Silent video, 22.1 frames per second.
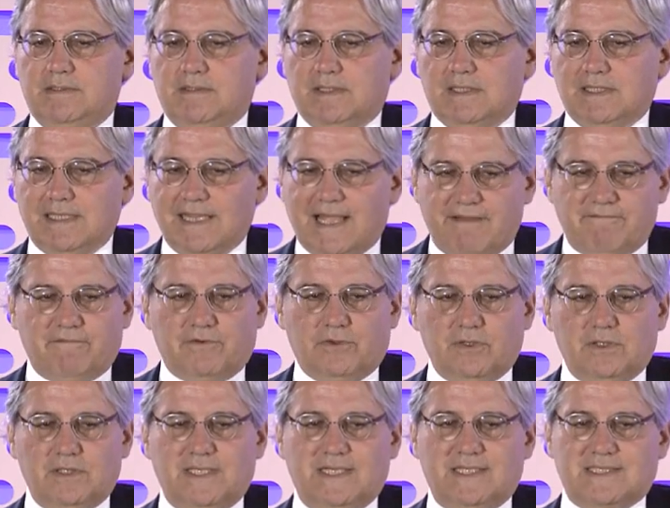
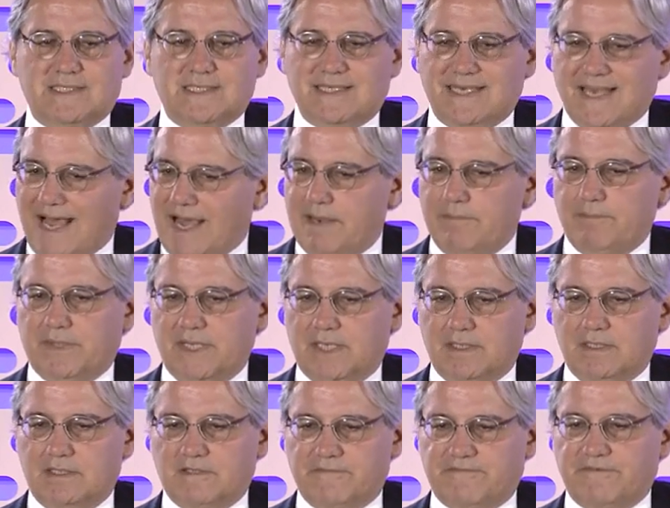level, it's not
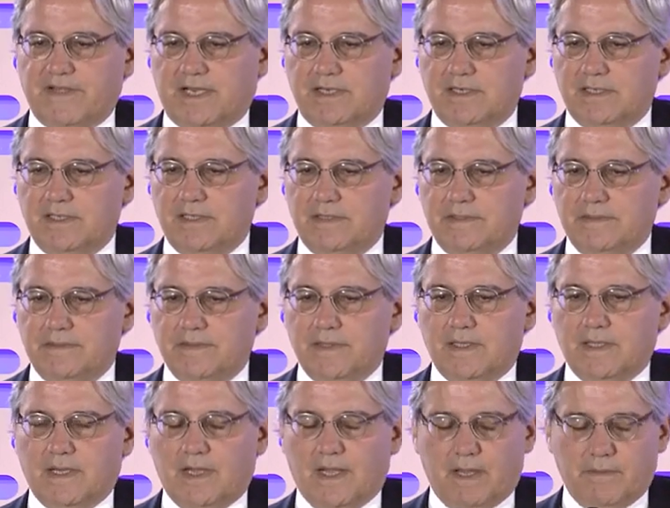being defended.
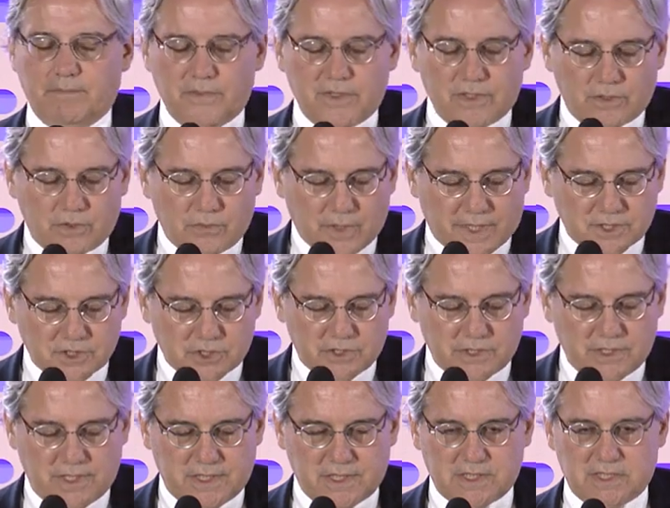The
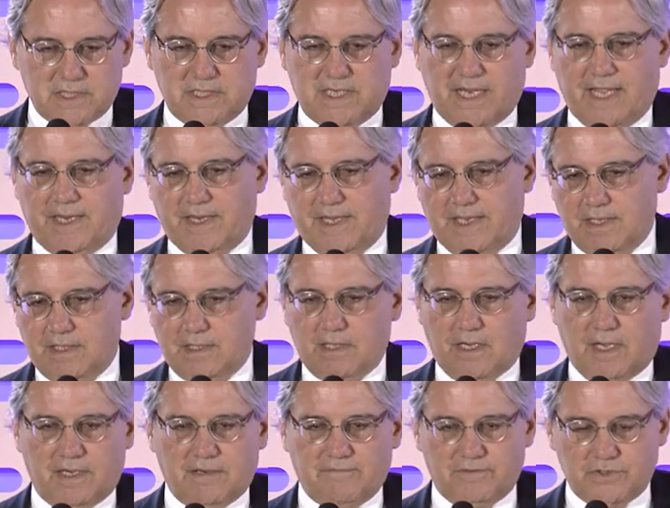question is, can they
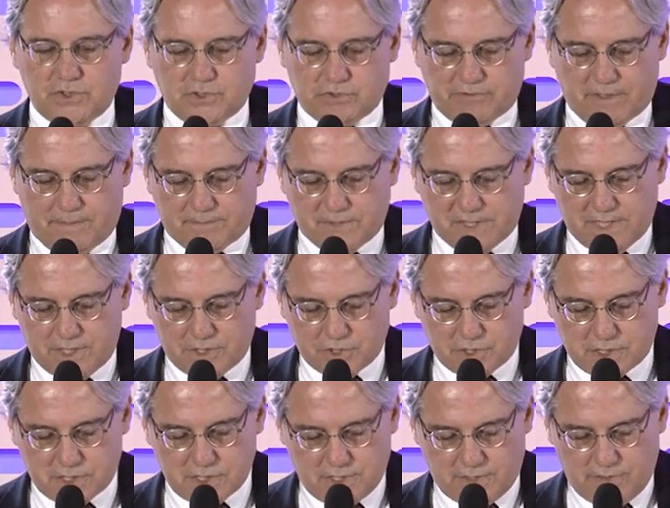kind of
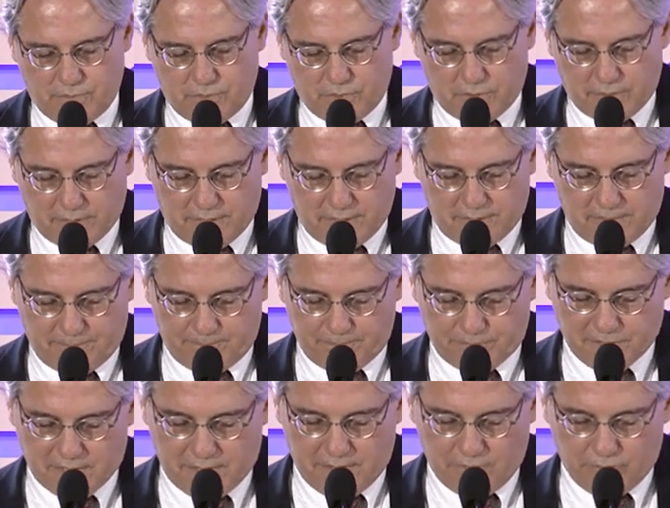surreptitiously work
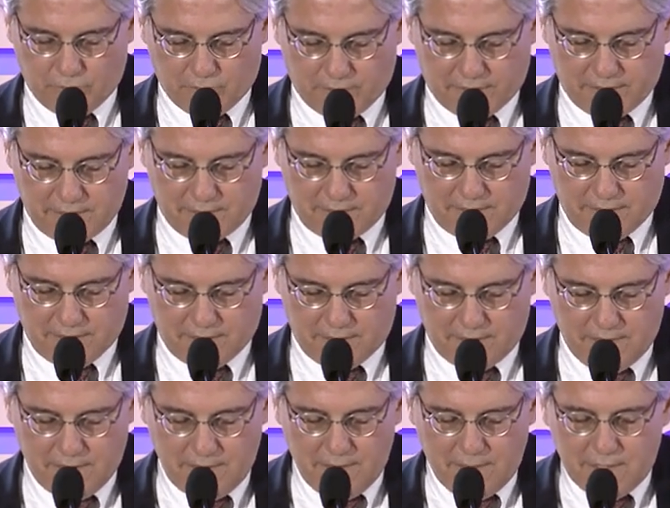it
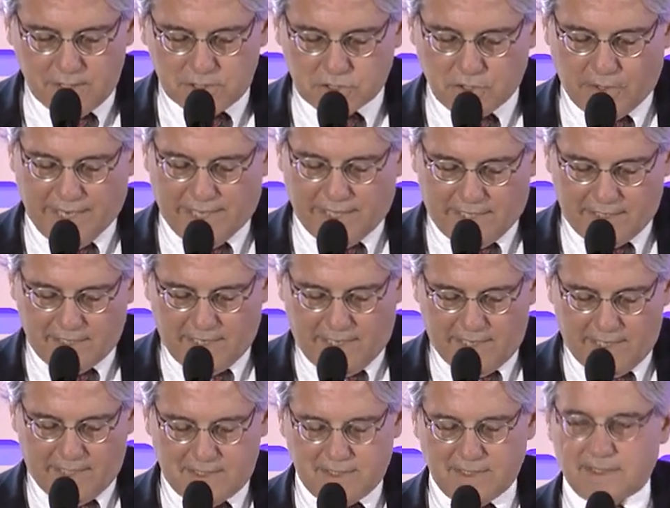in? So, and
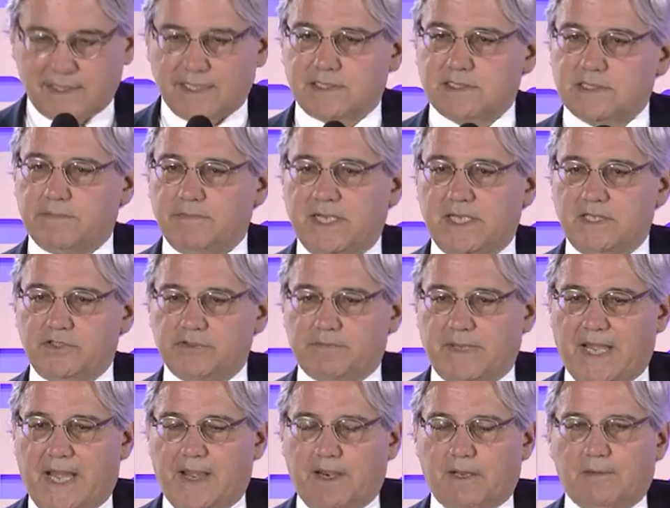I think that's a major
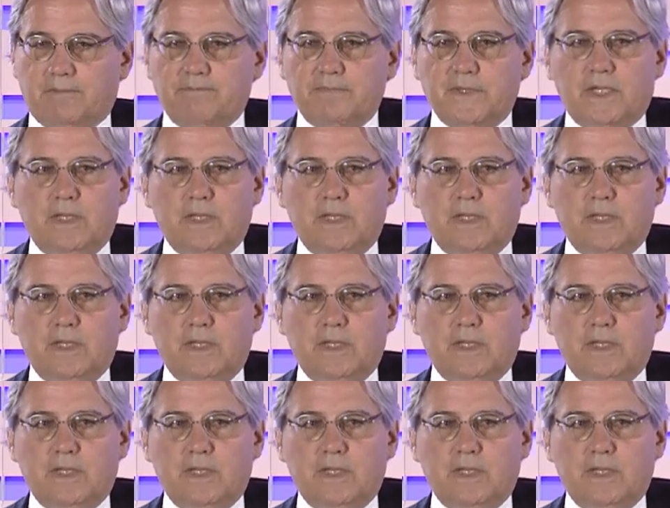battle.